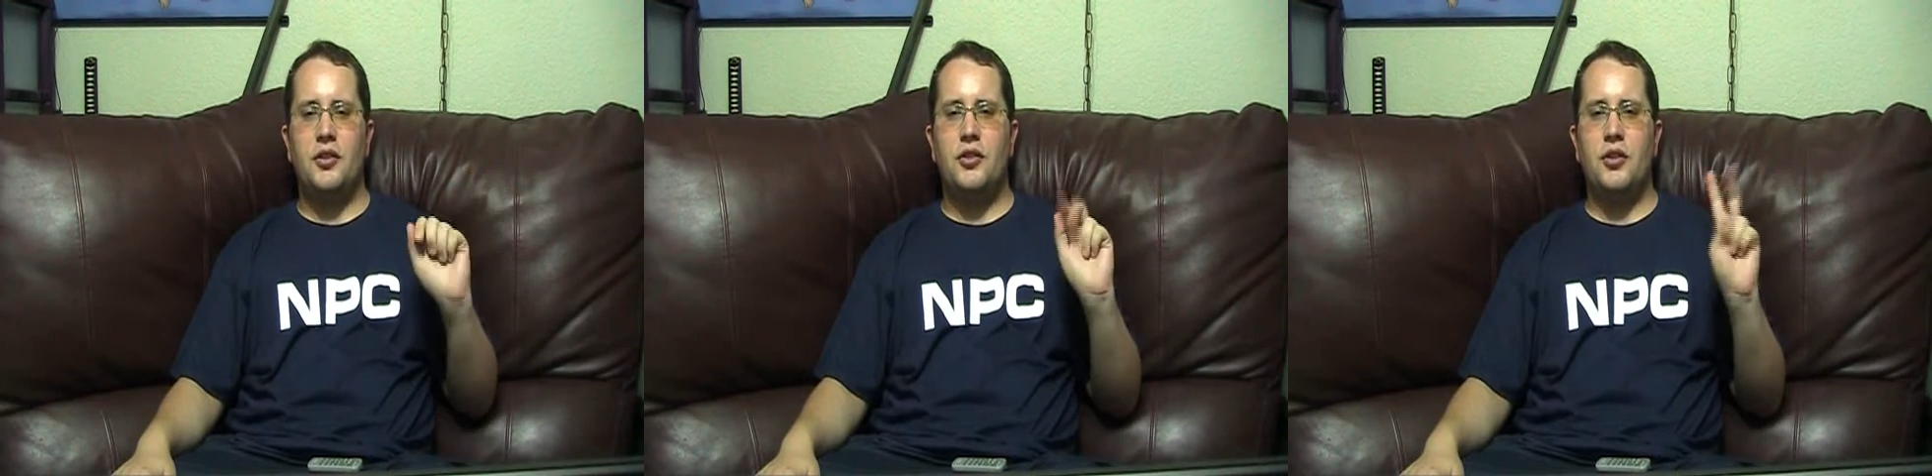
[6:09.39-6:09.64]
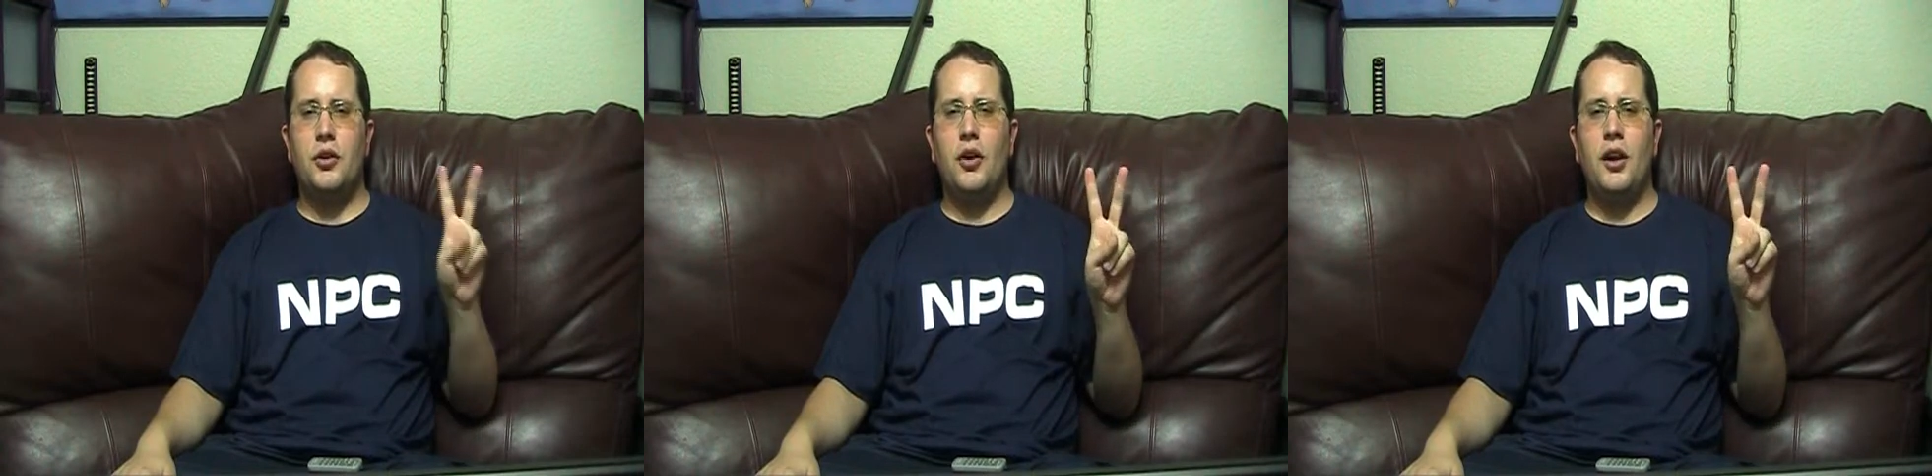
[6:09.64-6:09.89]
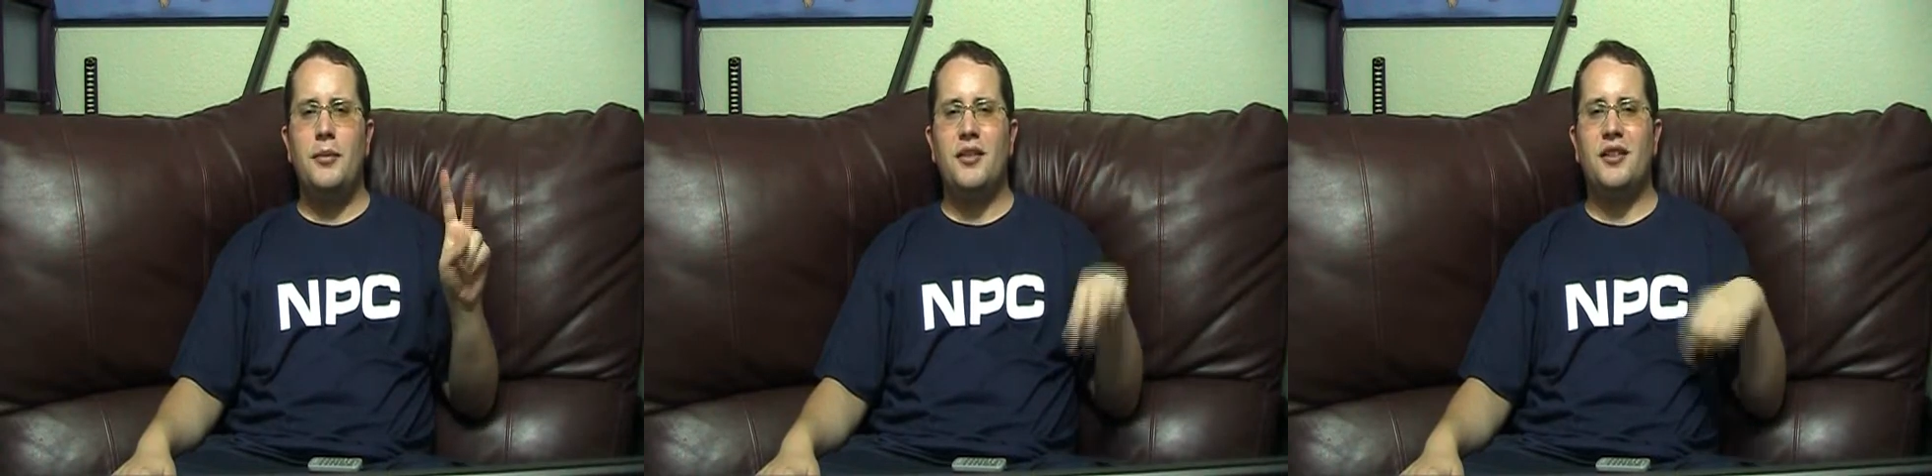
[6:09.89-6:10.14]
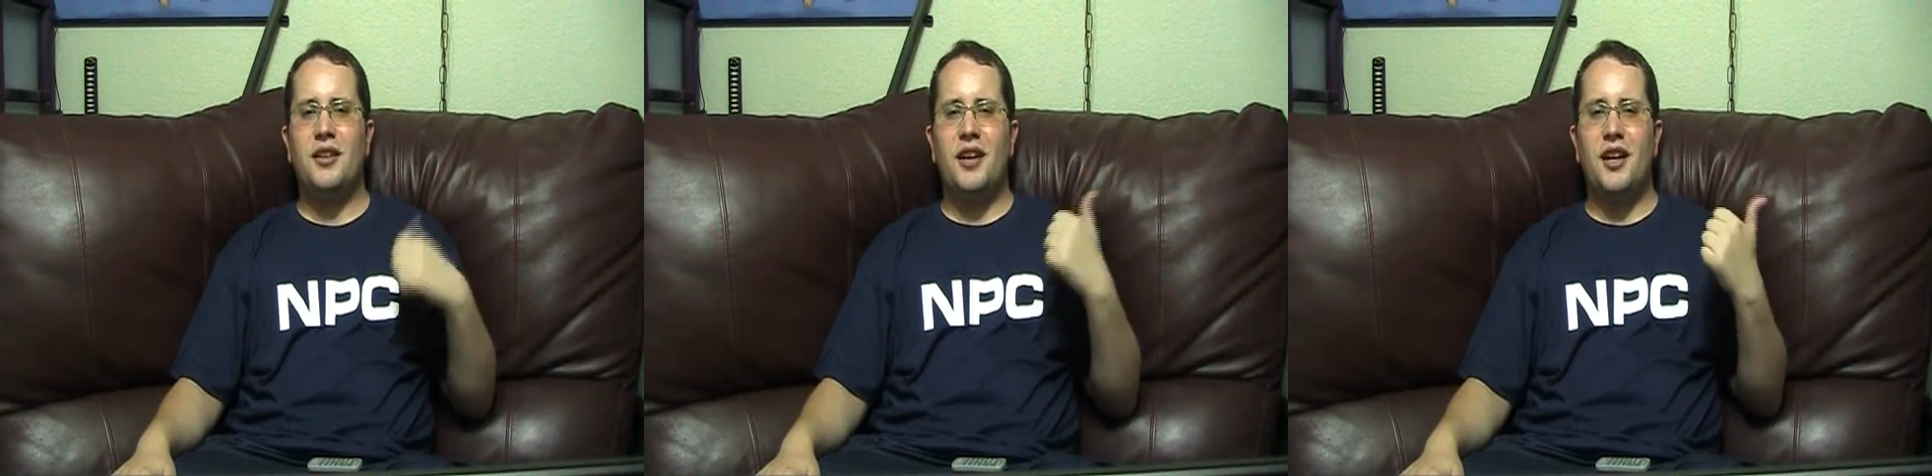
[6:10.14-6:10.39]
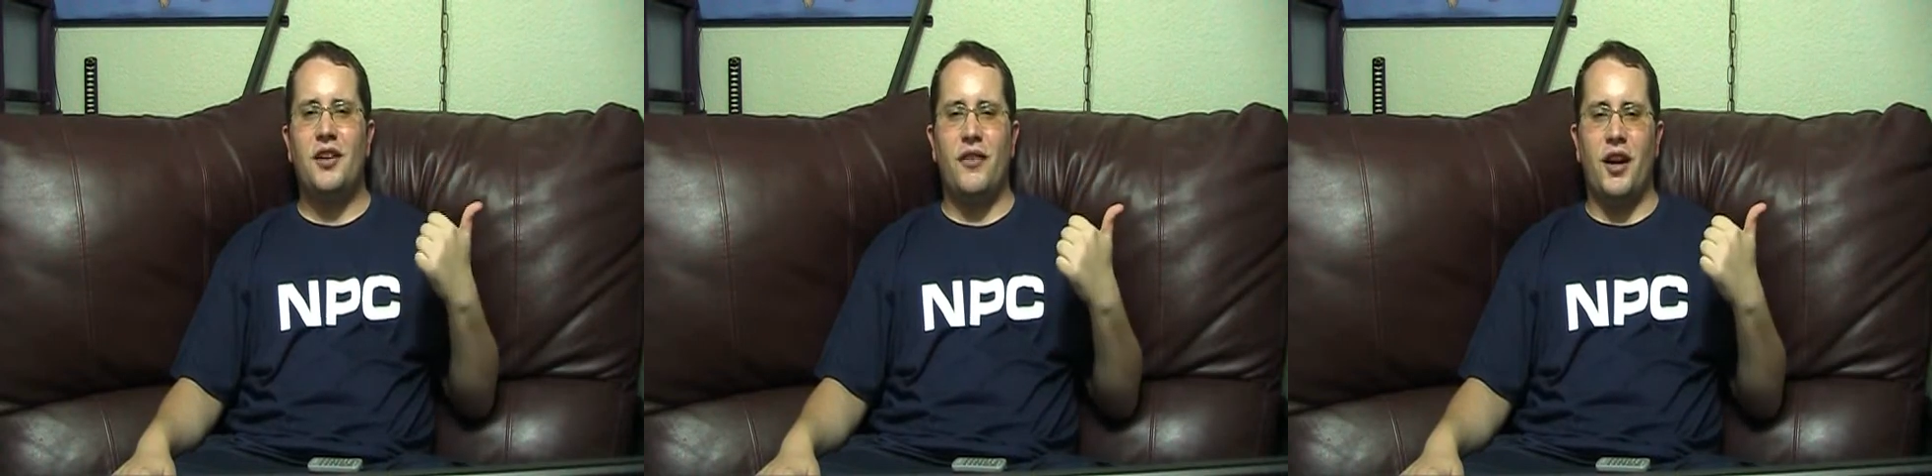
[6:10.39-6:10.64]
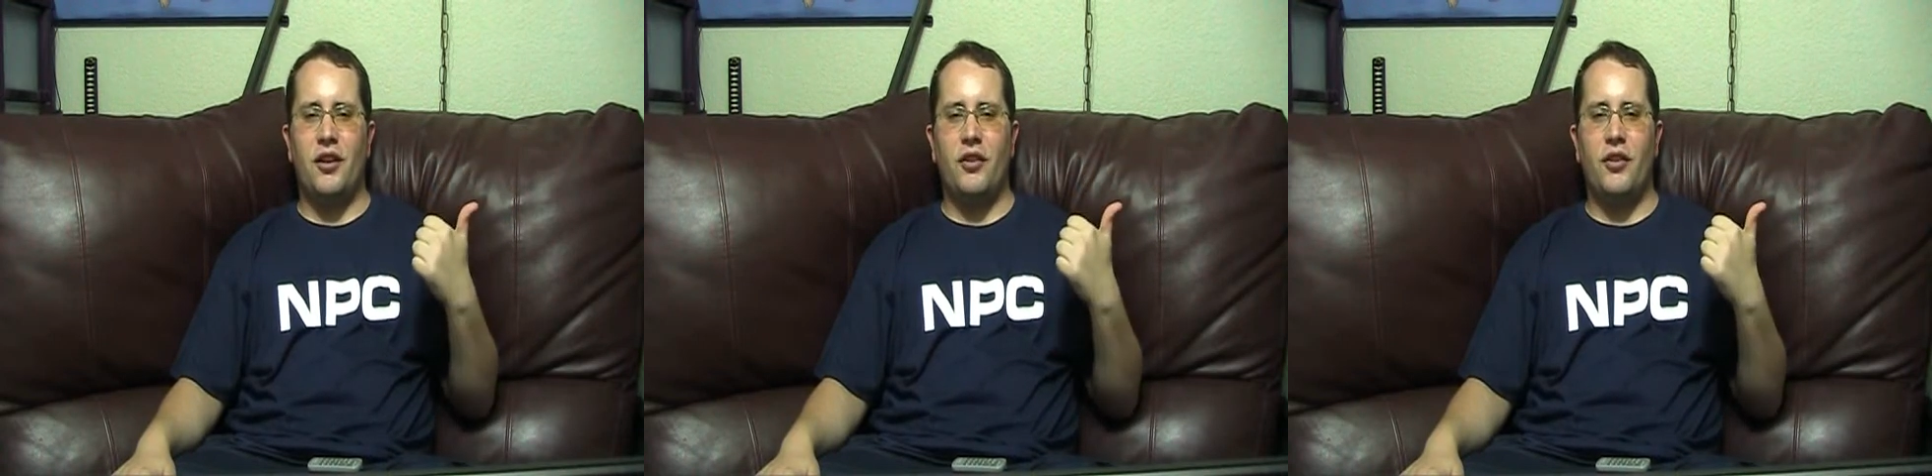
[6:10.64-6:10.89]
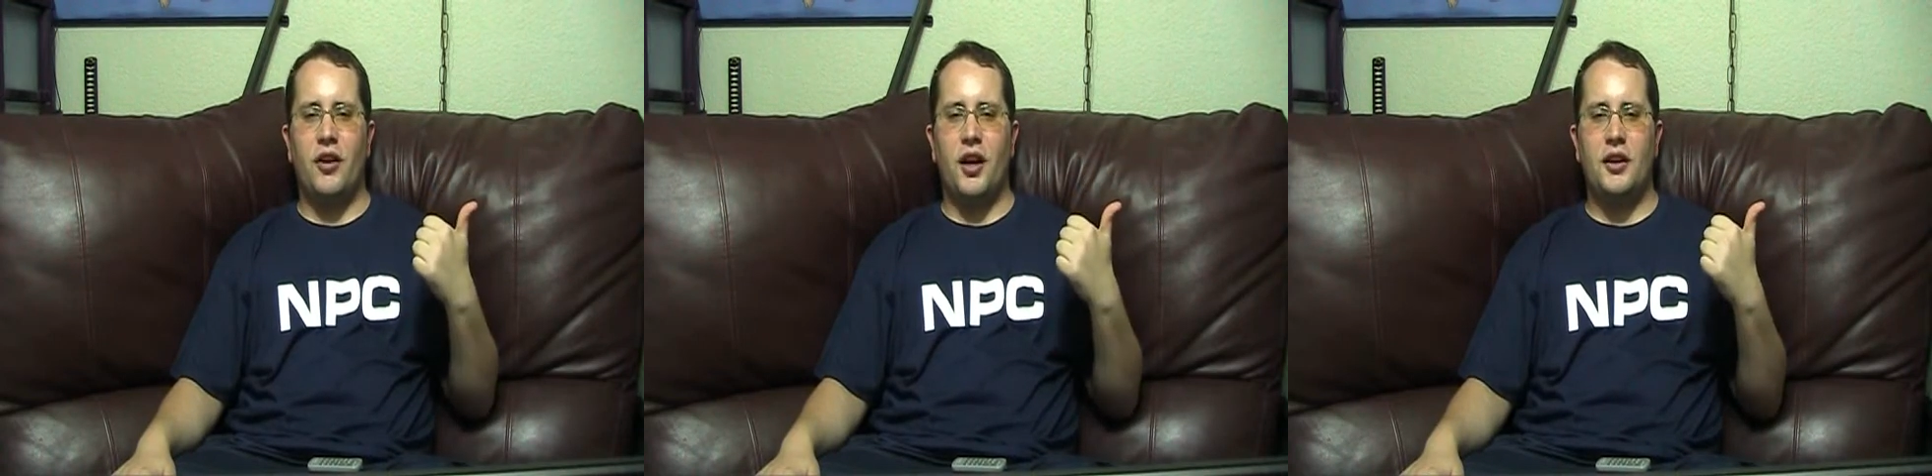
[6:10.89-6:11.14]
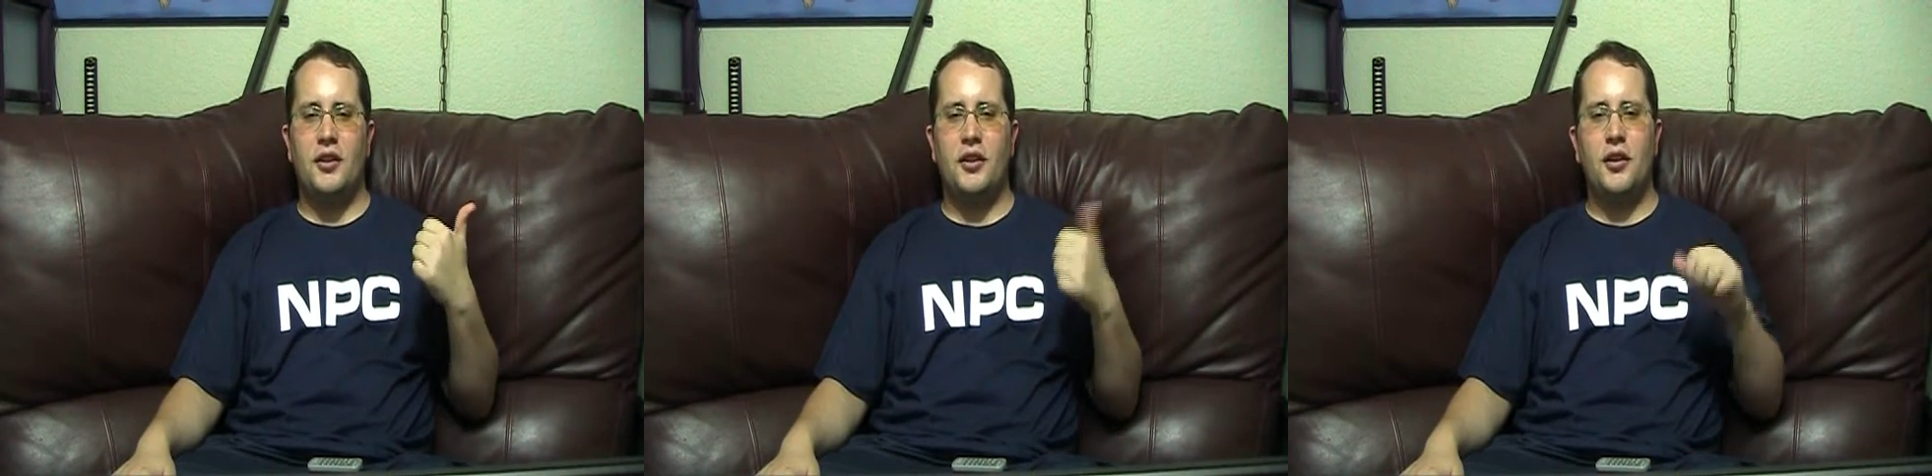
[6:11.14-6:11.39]
Two gripes and a final
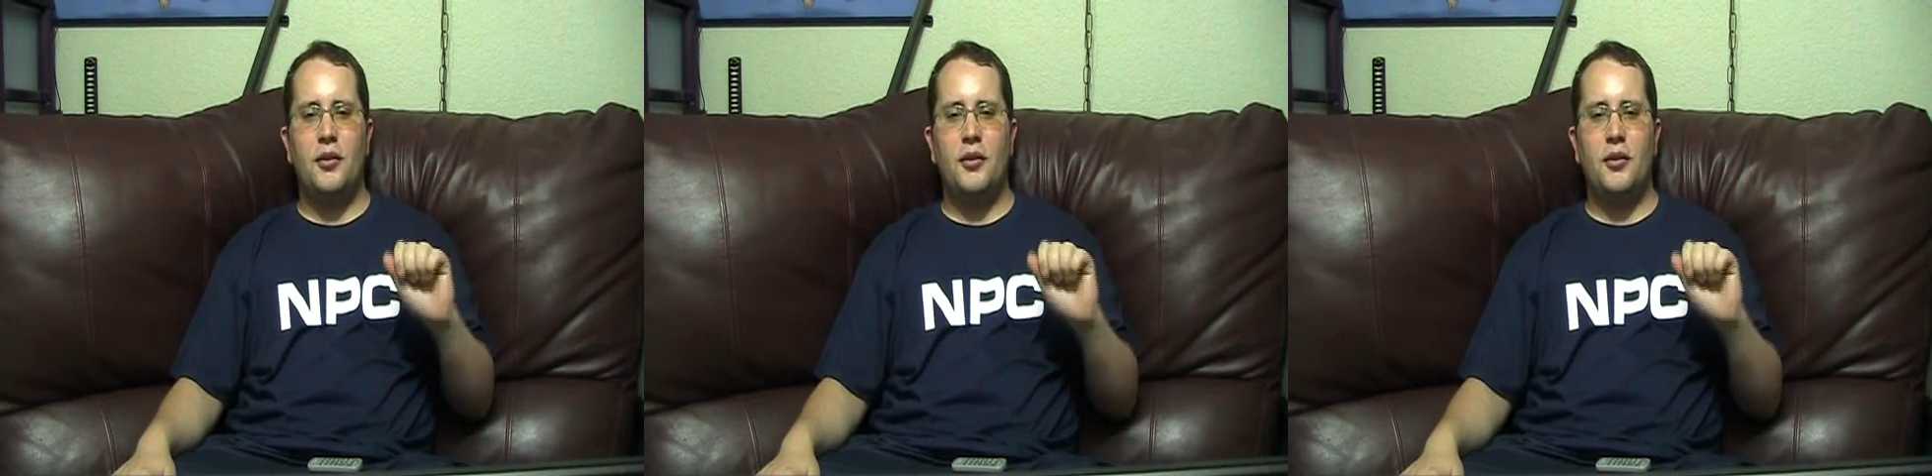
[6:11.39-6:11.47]
thought.